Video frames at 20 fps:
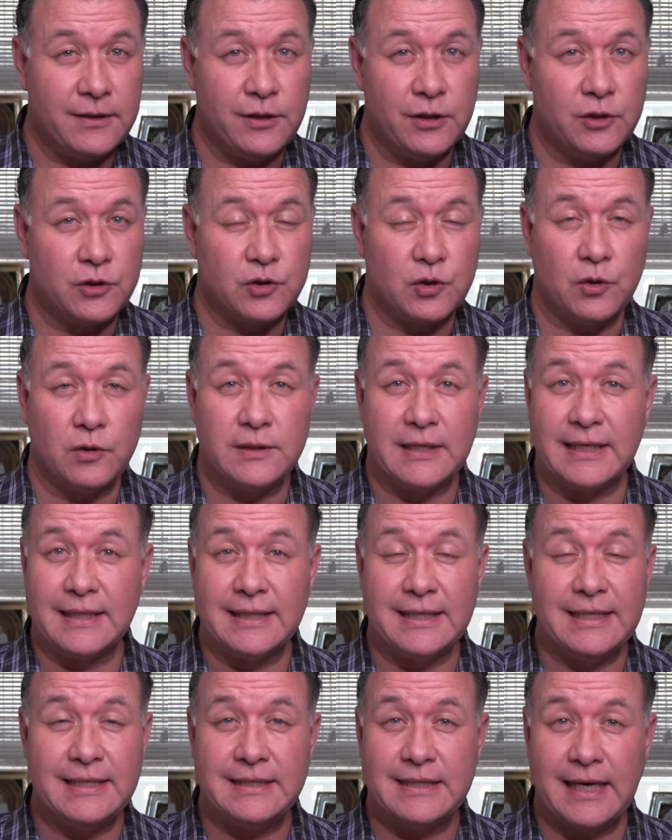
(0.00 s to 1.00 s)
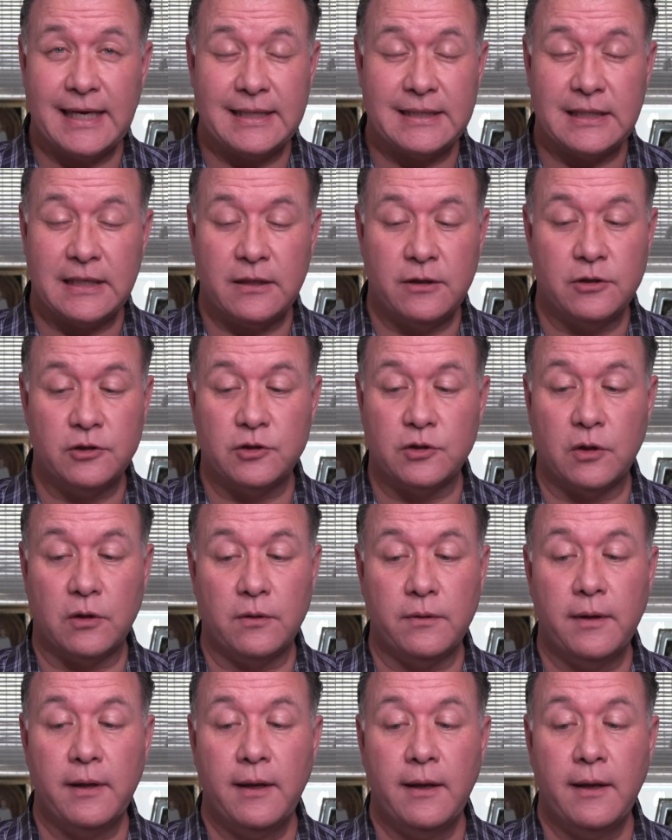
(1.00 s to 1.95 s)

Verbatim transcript: years old, at least 18 years old.